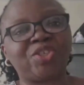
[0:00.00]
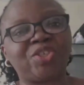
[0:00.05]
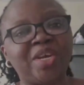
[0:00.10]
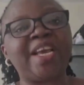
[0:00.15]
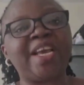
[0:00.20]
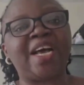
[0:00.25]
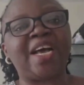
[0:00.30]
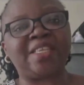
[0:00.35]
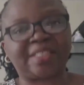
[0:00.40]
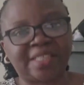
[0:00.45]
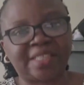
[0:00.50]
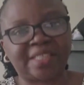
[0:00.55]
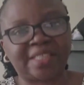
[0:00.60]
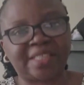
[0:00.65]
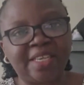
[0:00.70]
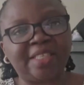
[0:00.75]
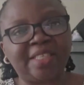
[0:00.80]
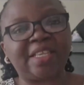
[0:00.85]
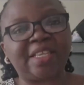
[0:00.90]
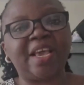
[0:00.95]
you can
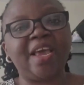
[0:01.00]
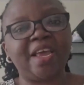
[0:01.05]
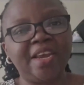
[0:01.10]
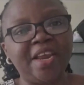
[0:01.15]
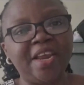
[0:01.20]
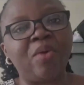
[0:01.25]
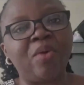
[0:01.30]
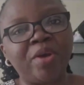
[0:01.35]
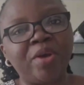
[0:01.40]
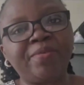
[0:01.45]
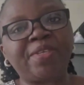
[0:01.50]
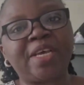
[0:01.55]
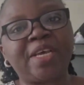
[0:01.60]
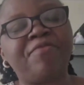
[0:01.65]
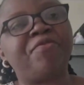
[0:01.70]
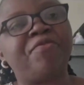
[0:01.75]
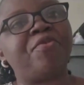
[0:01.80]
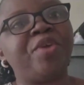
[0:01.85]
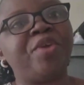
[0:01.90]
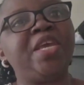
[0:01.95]
actually access
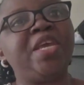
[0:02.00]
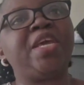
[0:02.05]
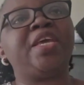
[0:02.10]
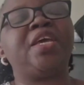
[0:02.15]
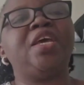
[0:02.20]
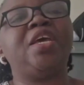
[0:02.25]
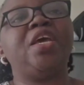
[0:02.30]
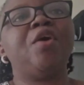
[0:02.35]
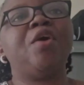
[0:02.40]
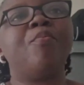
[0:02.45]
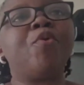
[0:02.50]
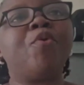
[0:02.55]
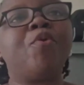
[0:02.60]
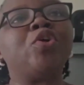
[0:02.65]
their website from